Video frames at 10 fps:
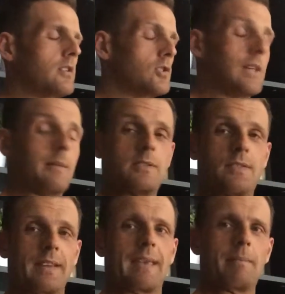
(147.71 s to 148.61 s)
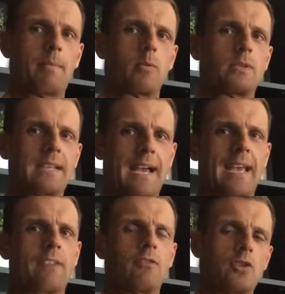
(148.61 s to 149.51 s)
So that was fine, kept my protein
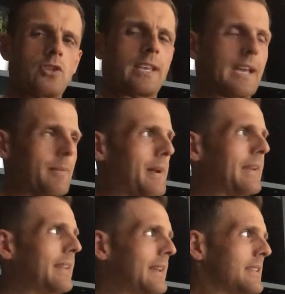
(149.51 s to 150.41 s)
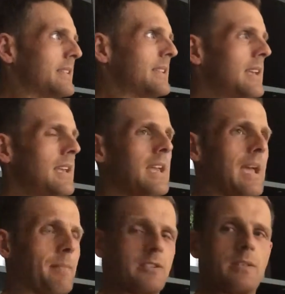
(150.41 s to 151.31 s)
high, reduced the carbohydrates,
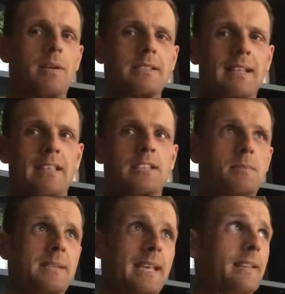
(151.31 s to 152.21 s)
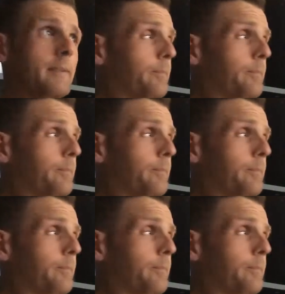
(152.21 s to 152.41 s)
and my stomach started to subside.